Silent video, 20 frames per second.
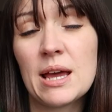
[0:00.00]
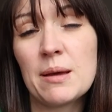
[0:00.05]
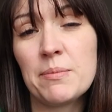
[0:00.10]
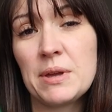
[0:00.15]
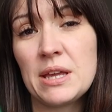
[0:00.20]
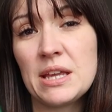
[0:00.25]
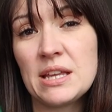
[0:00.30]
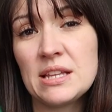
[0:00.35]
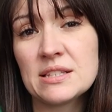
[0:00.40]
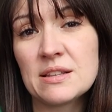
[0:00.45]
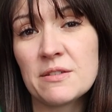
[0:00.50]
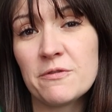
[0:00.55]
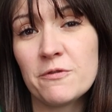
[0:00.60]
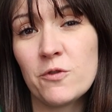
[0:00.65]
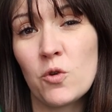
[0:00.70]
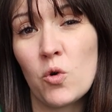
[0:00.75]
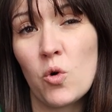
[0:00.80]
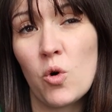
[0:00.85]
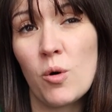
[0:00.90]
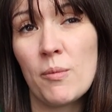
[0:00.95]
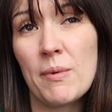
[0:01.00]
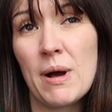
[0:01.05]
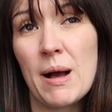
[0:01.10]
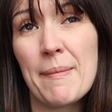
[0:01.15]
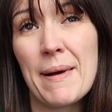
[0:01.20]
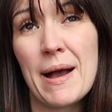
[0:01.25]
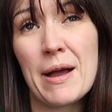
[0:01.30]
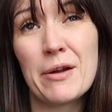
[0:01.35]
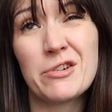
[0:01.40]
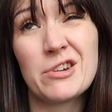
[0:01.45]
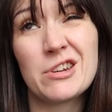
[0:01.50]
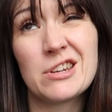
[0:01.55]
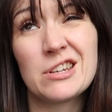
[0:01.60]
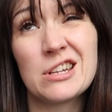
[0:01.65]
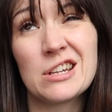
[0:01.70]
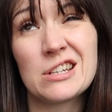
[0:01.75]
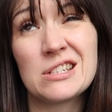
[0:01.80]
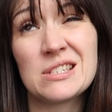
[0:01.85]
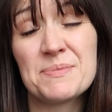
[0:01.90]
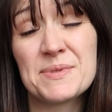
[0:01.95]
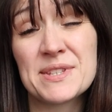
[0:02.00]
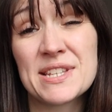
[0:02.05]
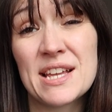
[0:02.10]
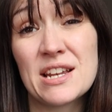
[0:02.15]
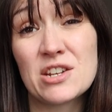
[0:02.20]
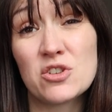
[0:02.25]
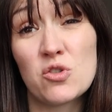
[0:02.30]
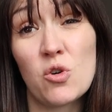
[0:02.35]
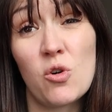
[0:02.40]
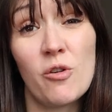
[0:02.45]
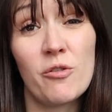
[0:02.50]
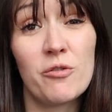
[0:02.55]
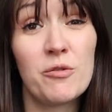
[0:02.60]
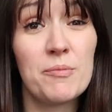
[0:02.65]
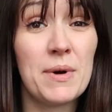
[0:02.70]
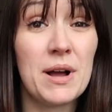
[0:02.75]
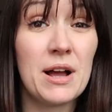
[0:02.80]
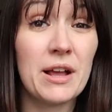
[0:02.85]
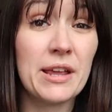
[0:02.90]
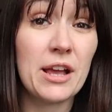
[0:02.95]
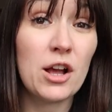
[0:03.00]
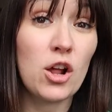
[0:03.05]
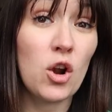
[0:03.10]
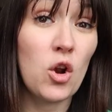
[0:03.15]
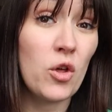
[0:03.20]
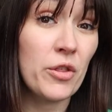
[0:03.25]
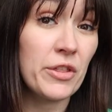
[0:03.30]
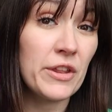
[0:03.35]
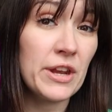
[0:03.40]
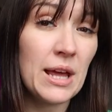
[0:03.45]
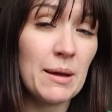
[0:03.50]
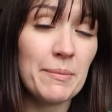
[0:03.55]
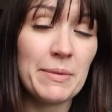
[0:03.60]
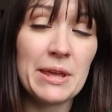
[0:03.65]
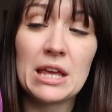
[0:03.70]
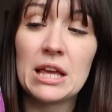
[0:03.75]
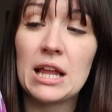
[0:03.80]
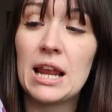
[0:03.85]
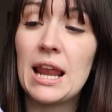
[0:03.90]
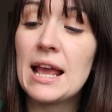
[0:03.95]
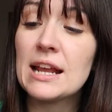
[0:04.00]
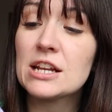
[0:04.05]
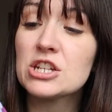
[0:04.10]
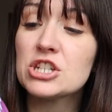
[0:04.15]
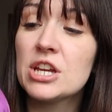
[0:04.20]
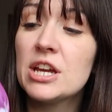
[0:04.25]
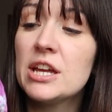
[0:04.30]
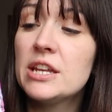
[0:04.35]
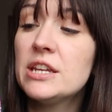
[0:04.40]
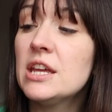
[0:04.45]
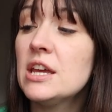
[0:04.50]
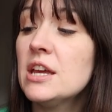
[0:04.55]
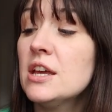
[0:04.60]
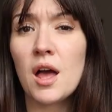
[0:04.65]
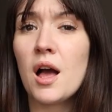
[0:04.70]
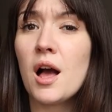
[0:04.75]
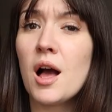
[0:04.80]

nappies form about 90% of my cloth nappy collection.